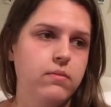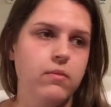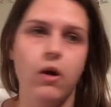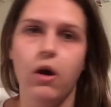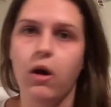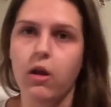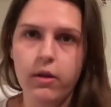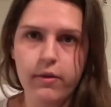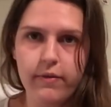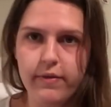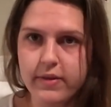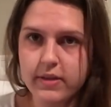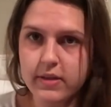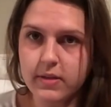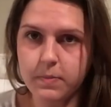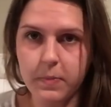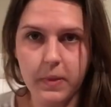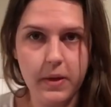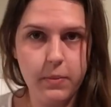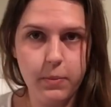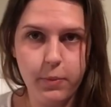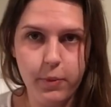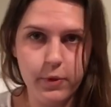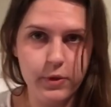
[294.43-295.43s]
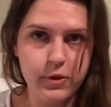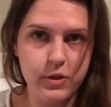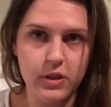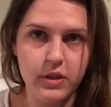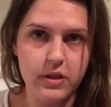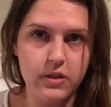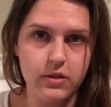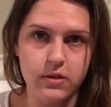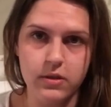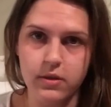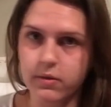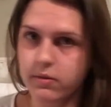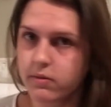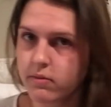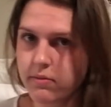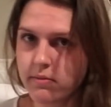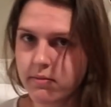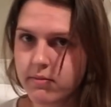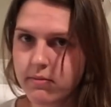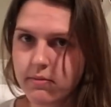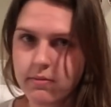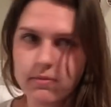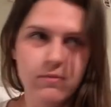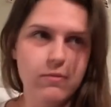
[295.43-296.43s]
all of us speak Portuguese, so
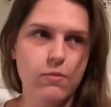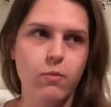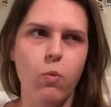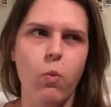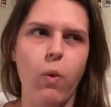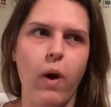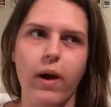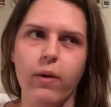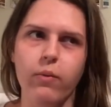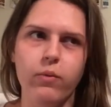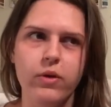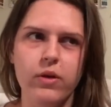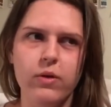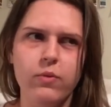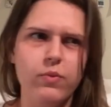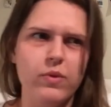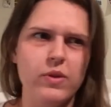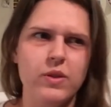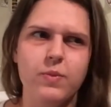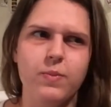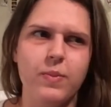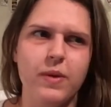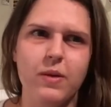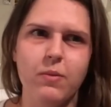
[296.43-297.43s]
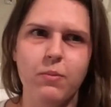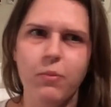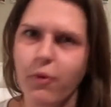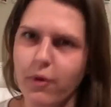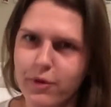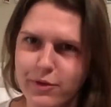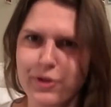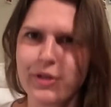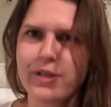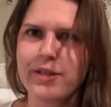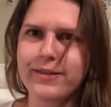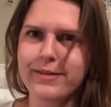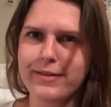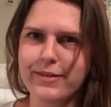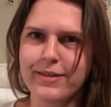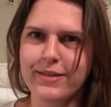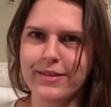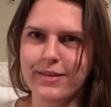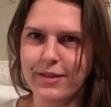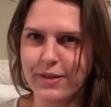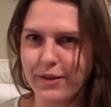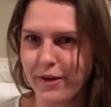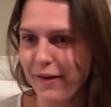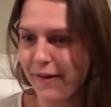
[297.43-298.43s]
why wouldn't we speak Portuguese,
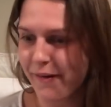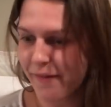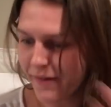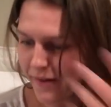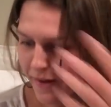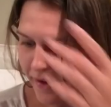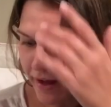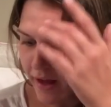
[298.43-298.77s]
you know?